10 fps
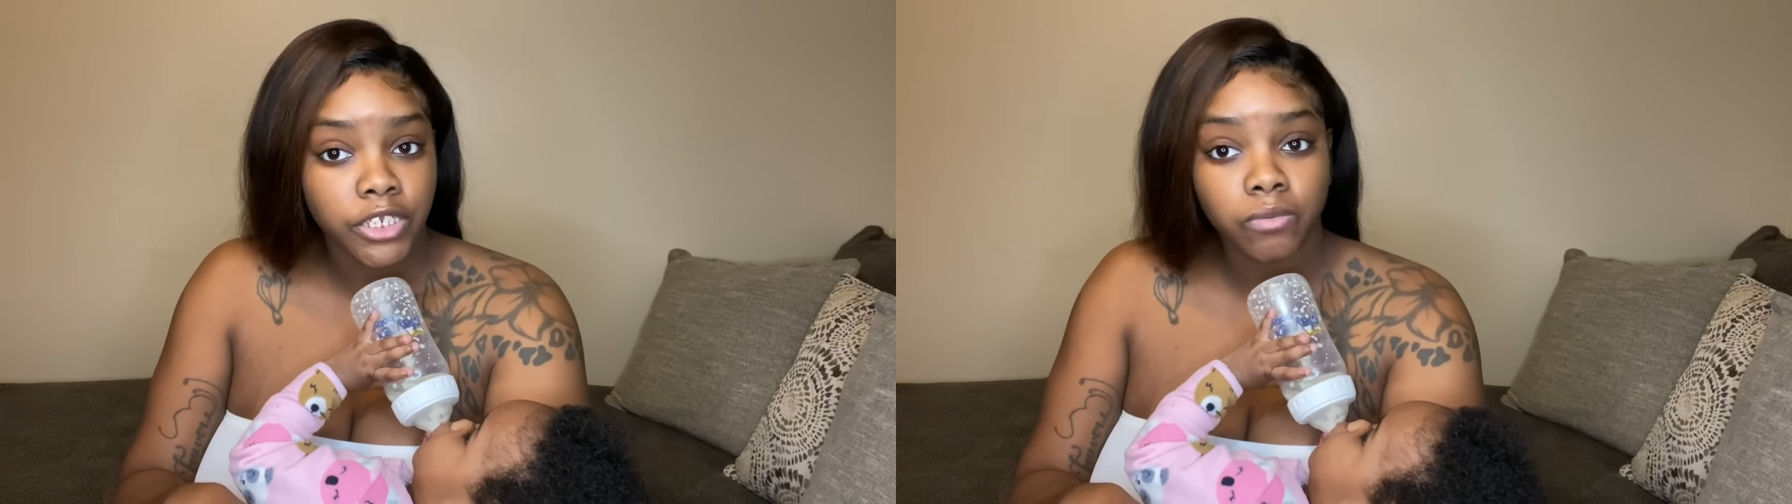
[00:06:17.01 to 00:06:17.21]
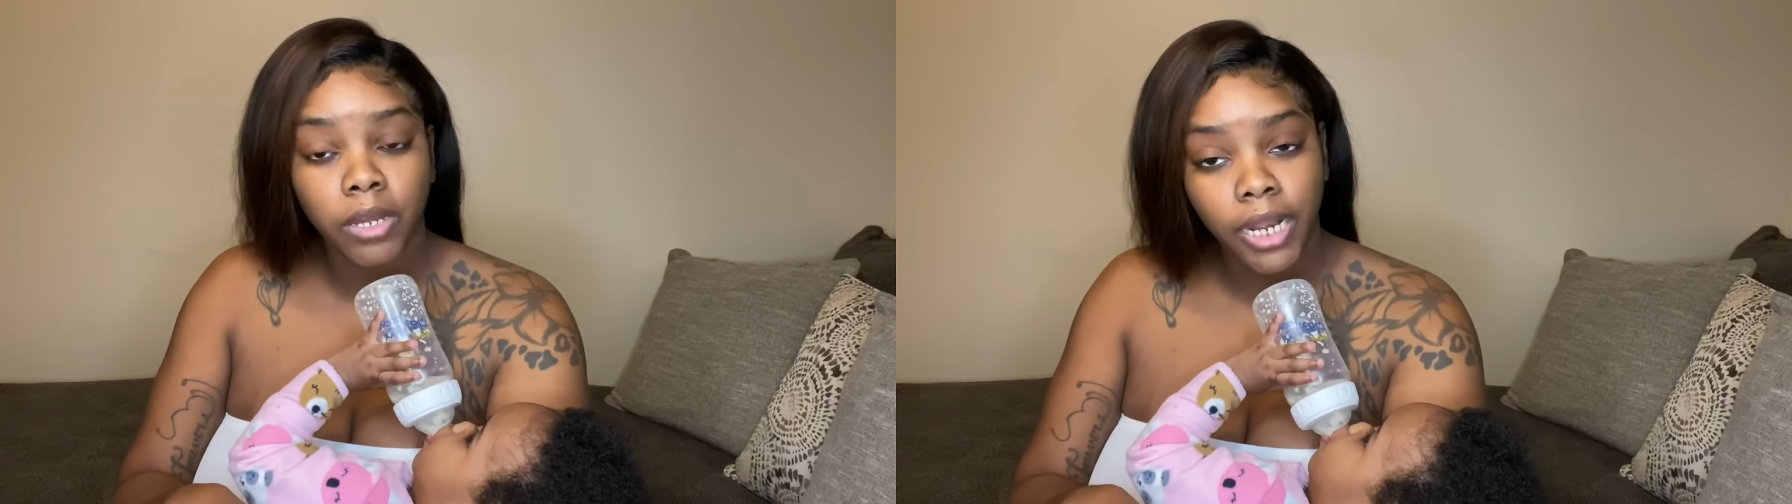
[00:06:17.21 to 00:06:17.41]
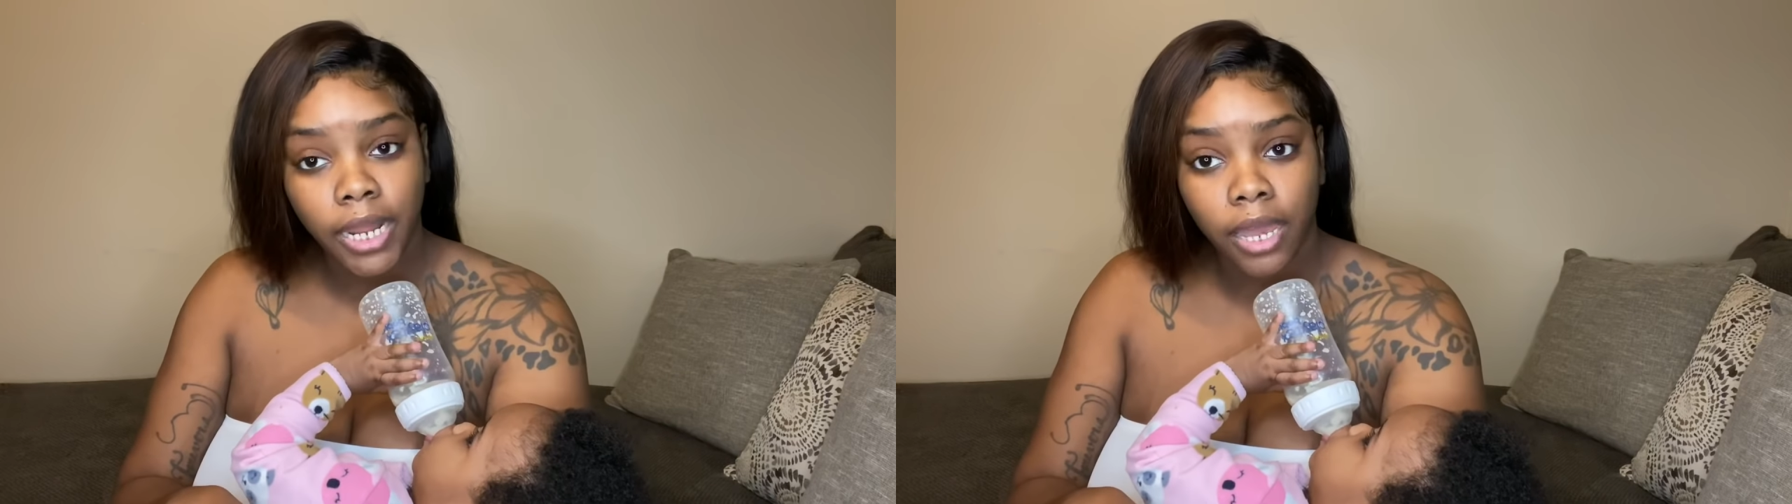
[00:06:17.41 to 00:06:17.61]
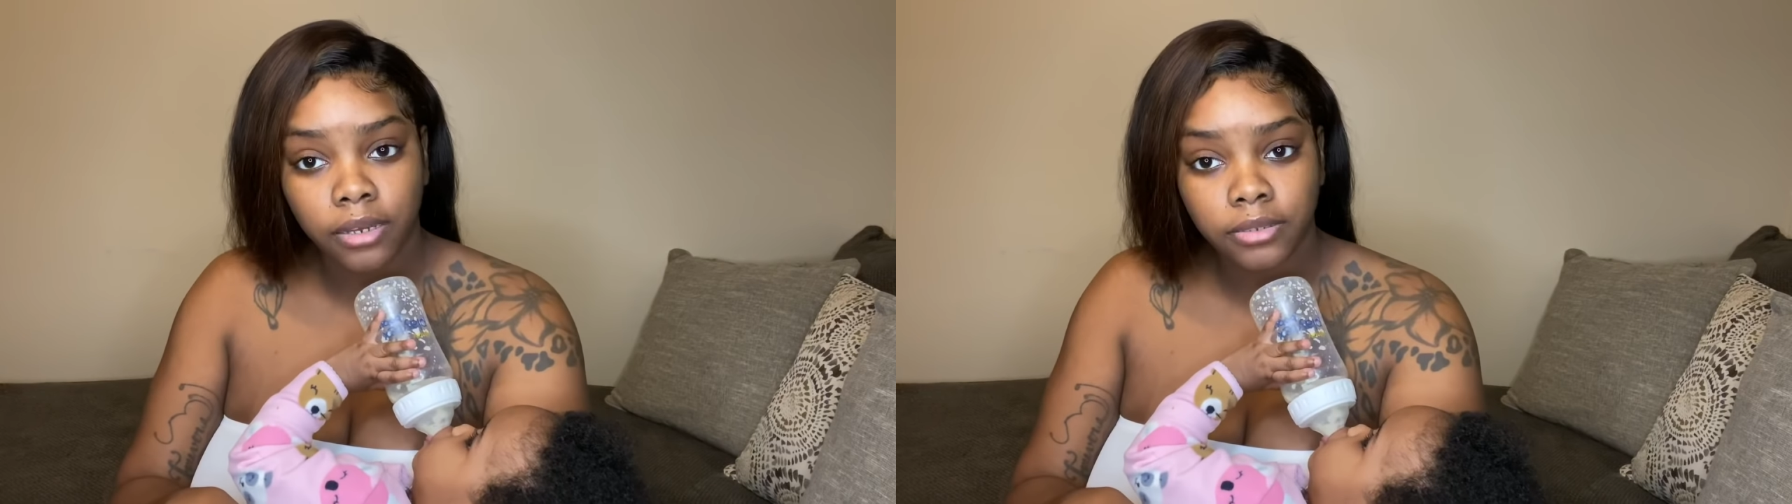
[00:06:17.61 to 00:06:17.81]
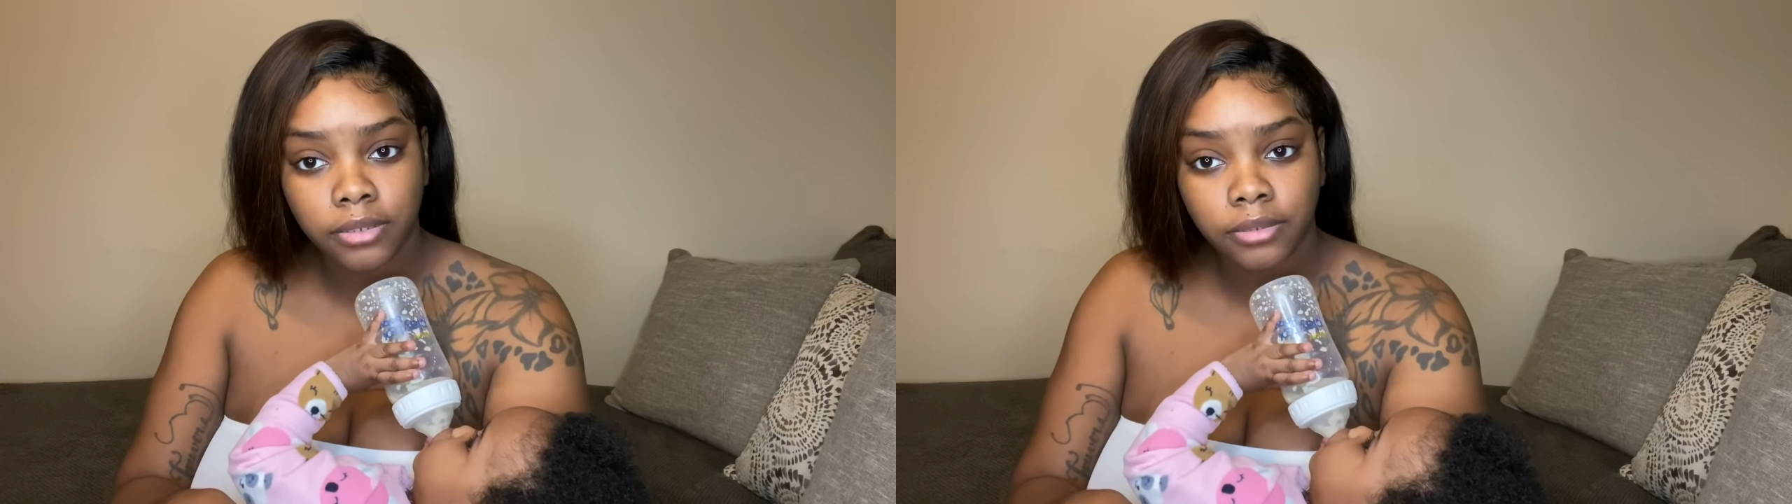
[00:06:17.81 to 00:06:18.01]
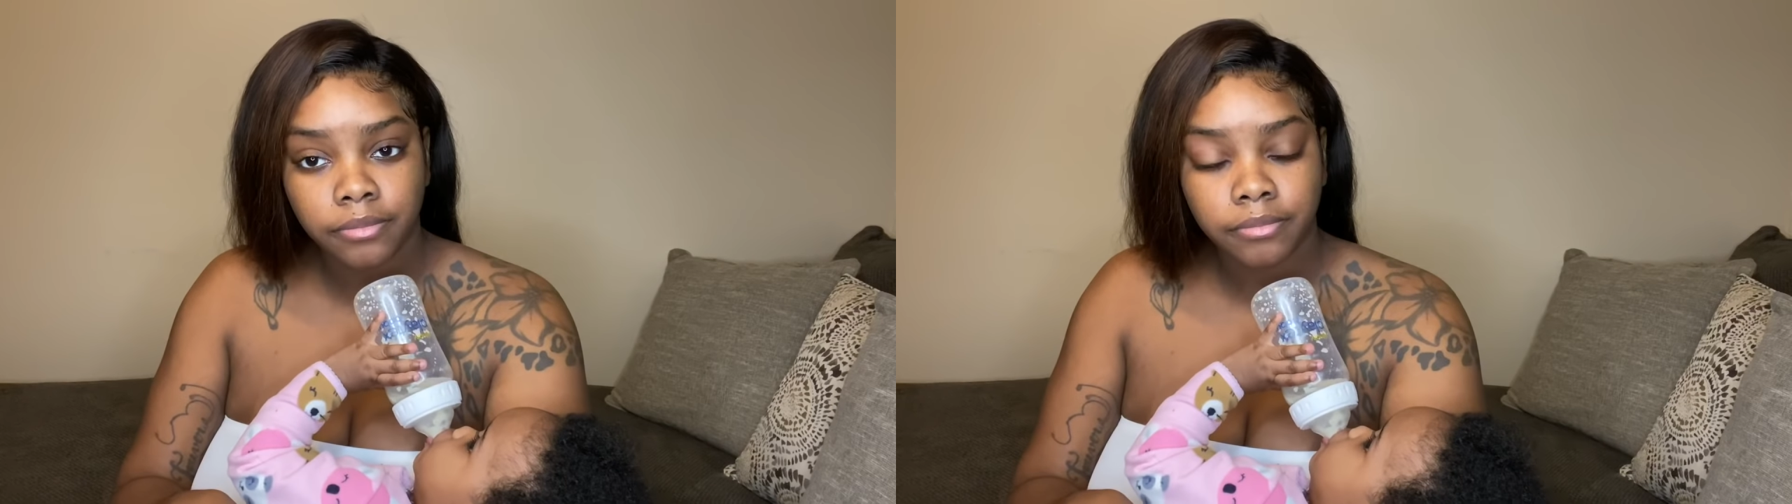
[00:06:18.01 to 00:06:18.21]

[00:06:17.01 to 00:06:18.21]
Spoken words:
walked out the house.